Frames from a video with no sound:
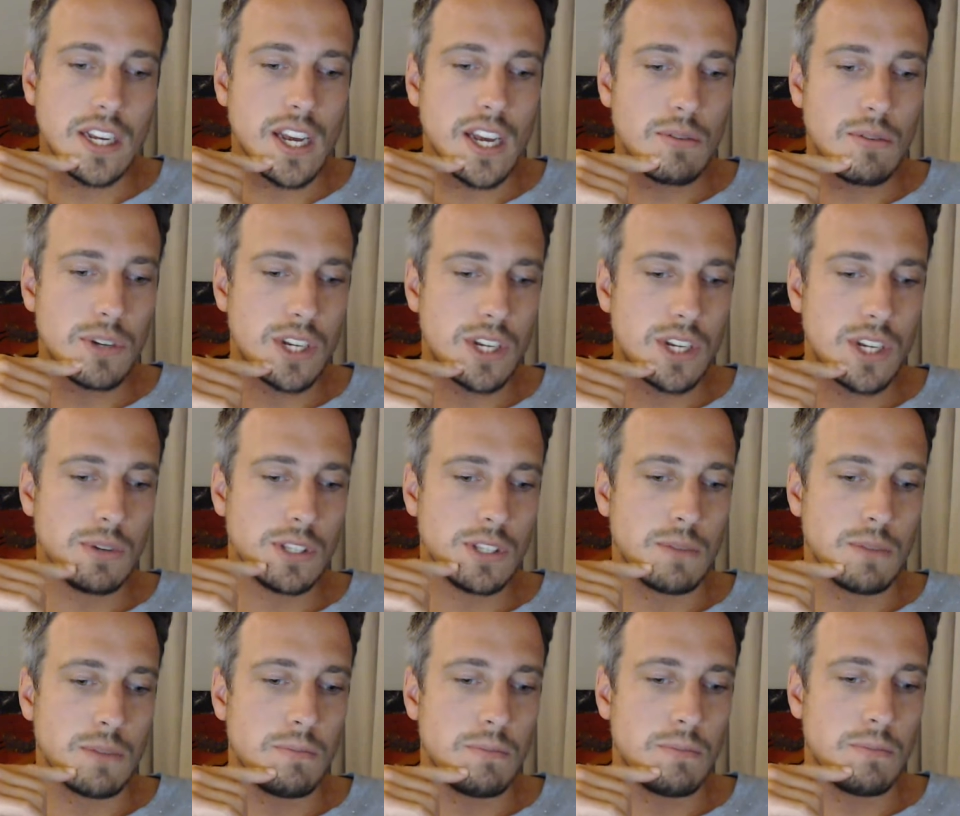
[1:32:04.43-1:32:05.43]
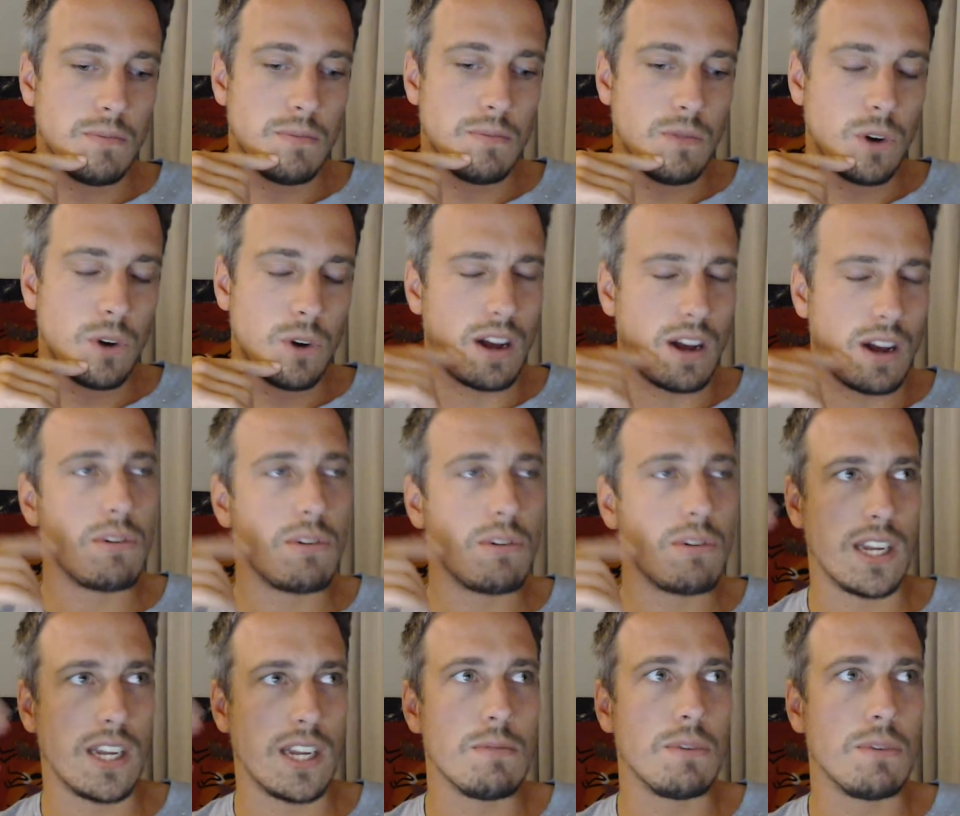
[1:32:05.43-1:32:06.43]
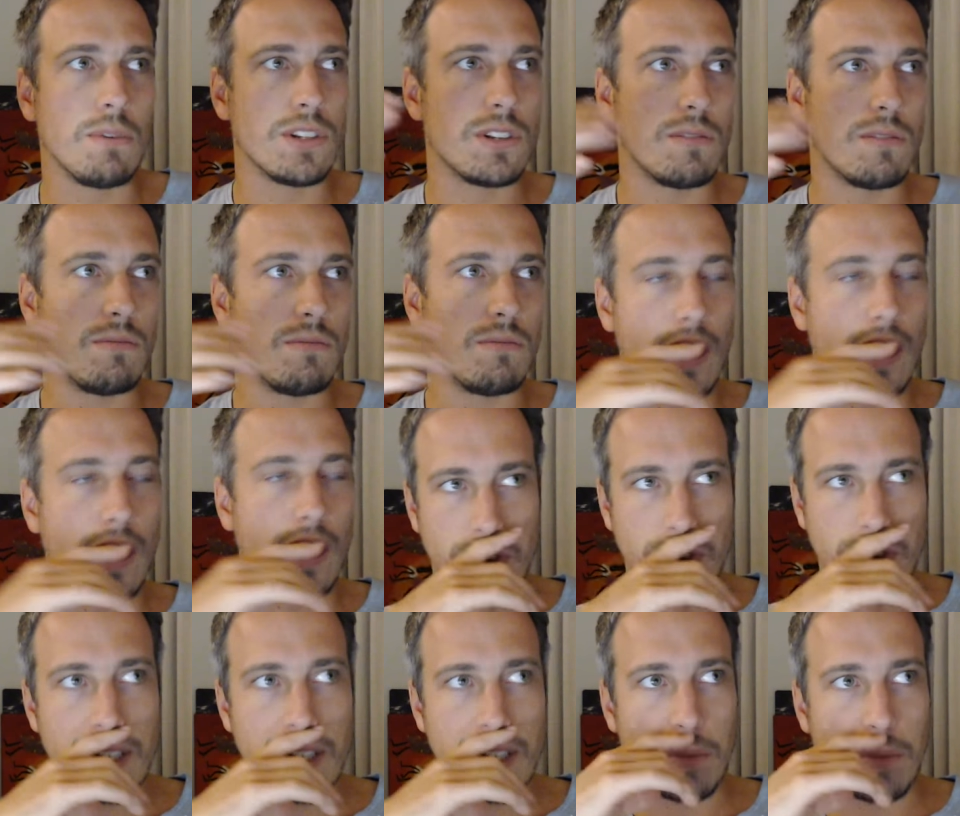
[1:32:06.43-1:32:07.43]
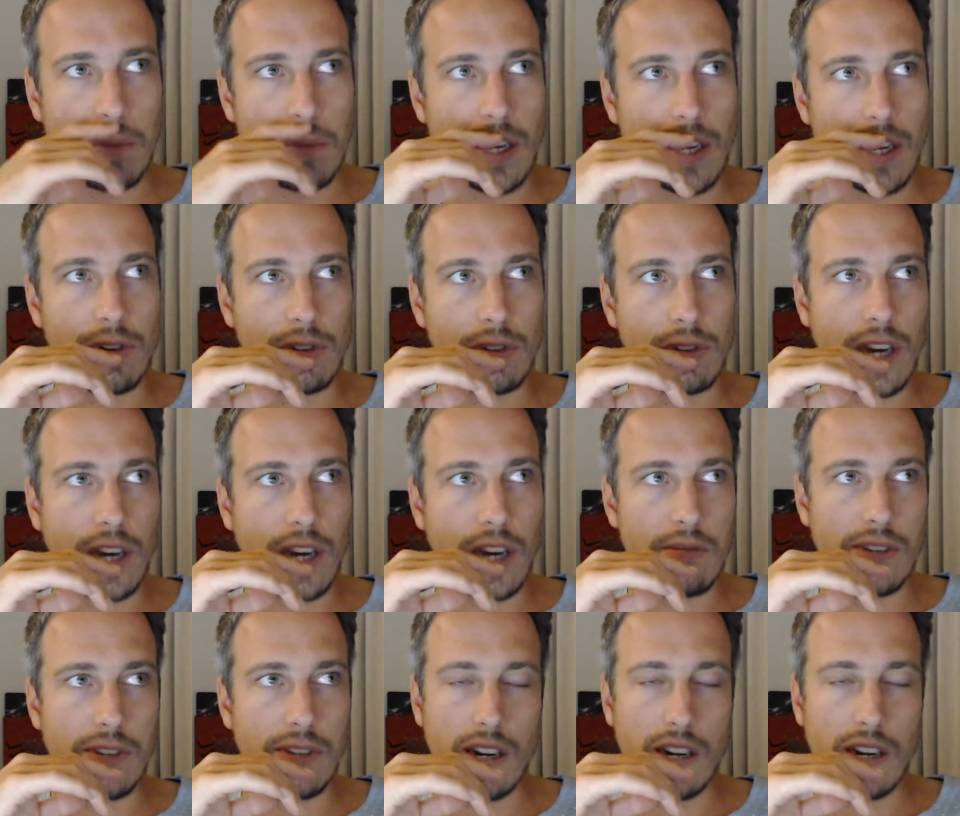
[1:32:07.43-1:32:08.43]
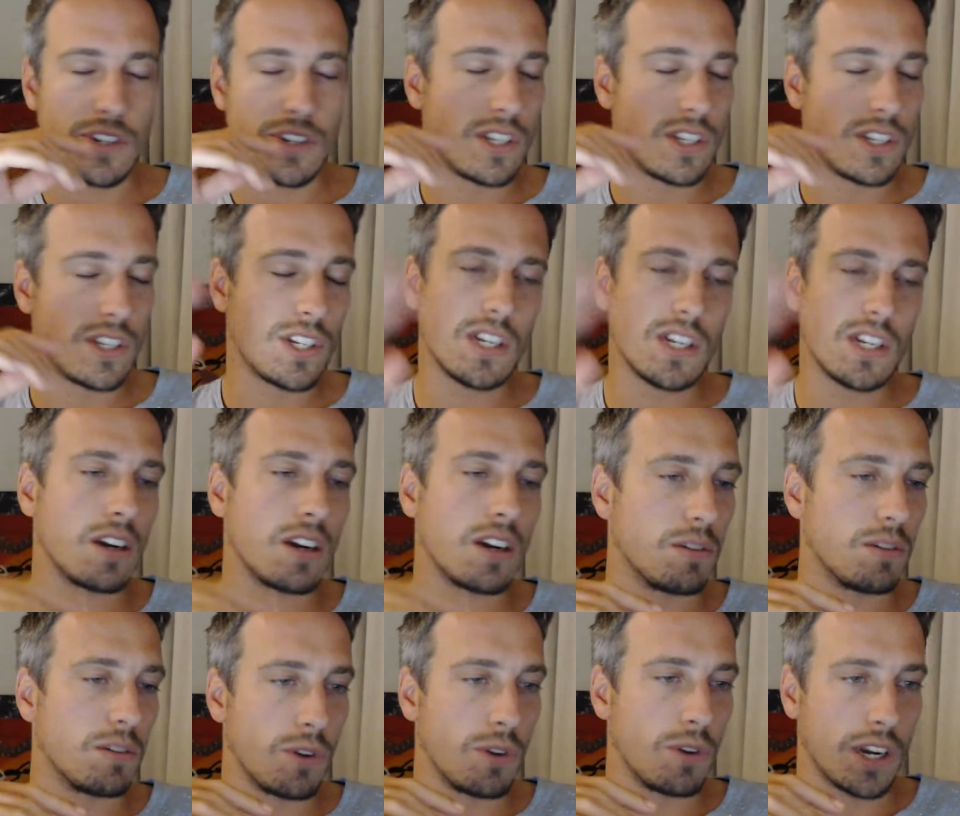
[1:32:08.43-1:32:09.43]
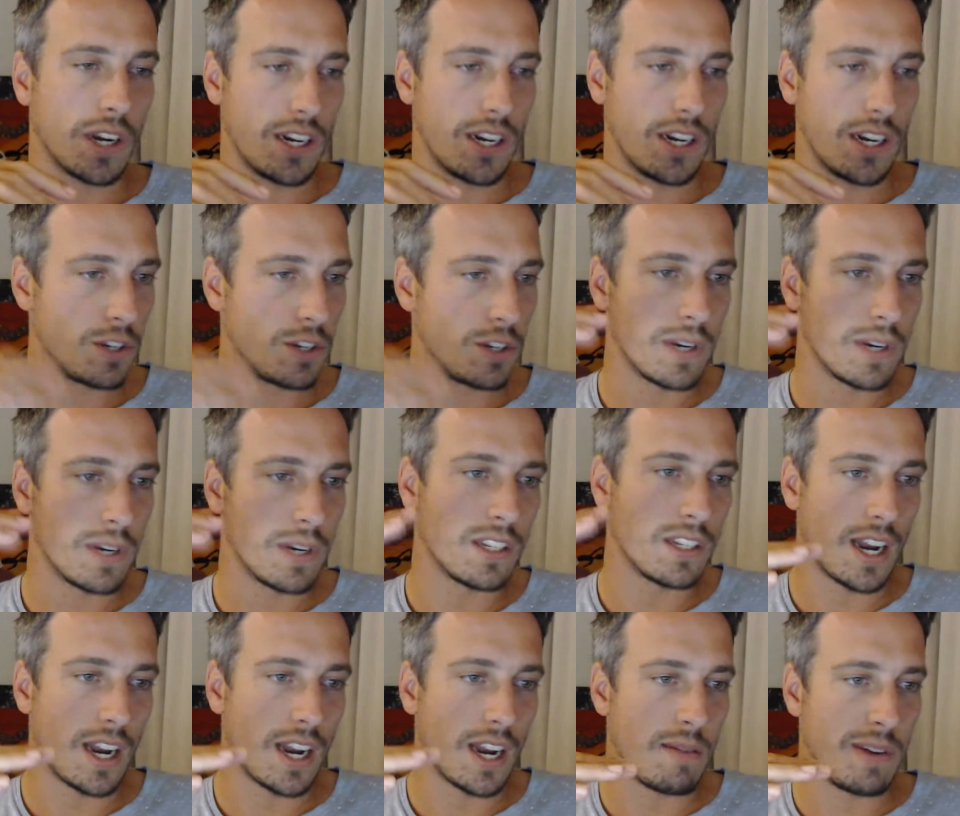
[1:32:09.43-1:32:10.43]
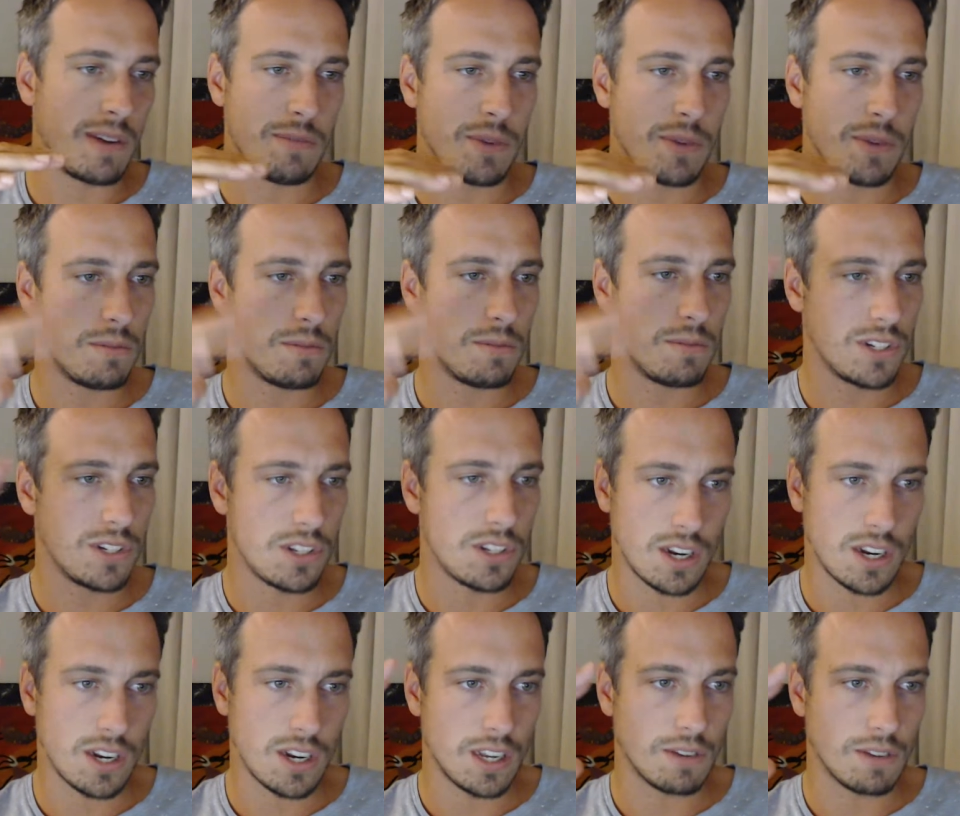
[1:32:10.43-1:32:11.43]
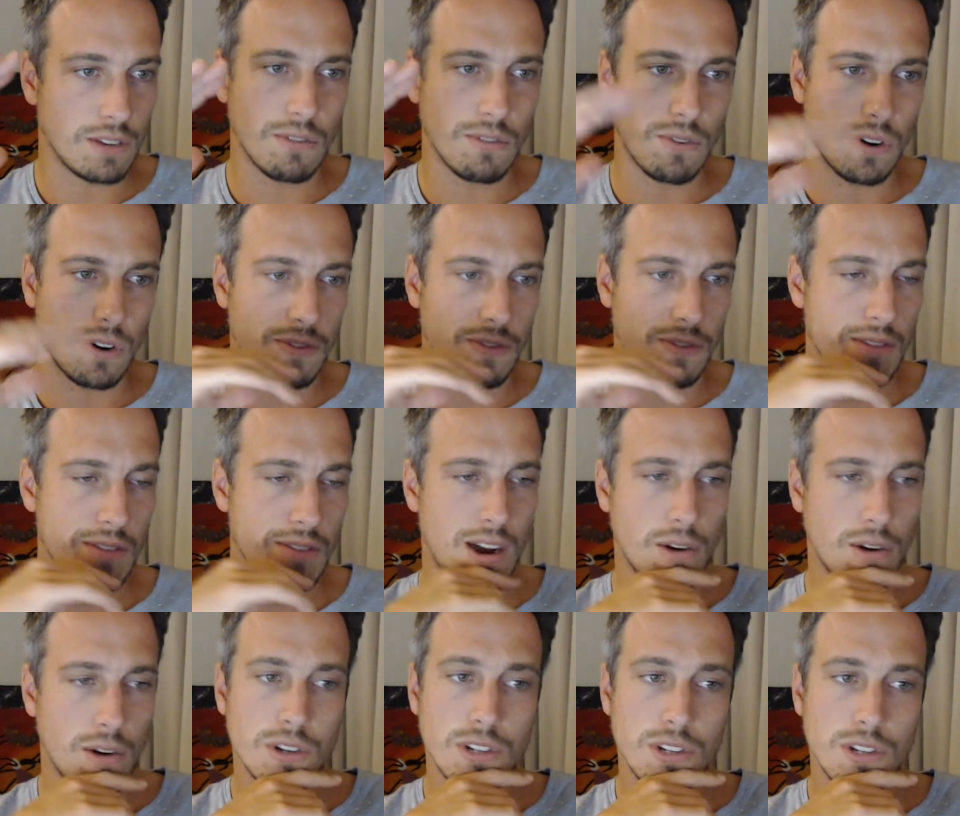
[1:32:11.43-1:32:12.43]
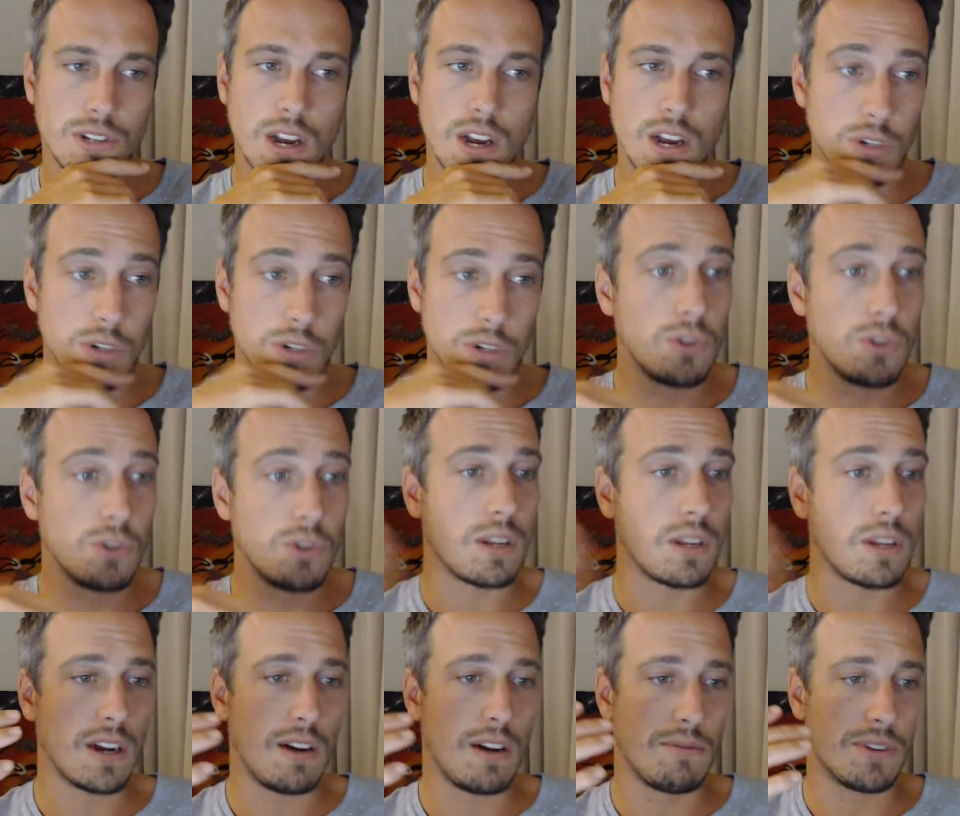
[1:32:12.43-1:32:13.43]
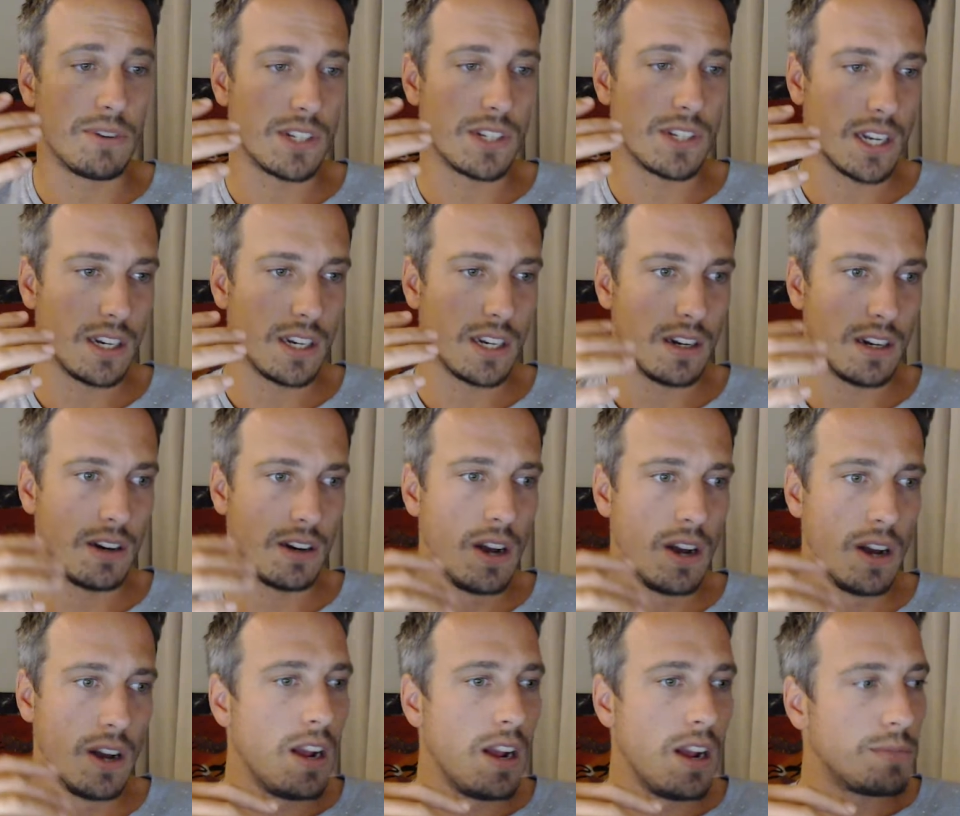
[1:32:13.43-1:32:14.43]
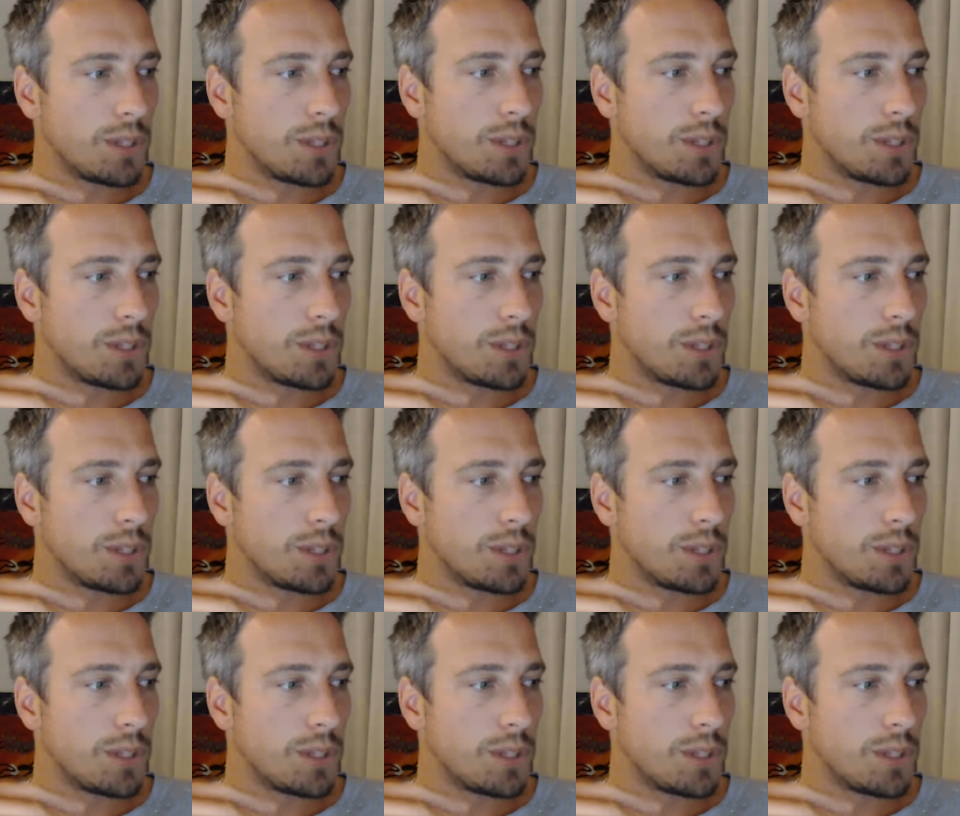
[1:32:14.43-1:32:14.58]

I wasn't able to, well, I wasn't able, I tried to play a few times, and I was just, this is not going to work. And I just went into the lab, and I pretty much was studying for 4 or 5 hours. Which boosts up the confidence again, you know? Mm-hmm.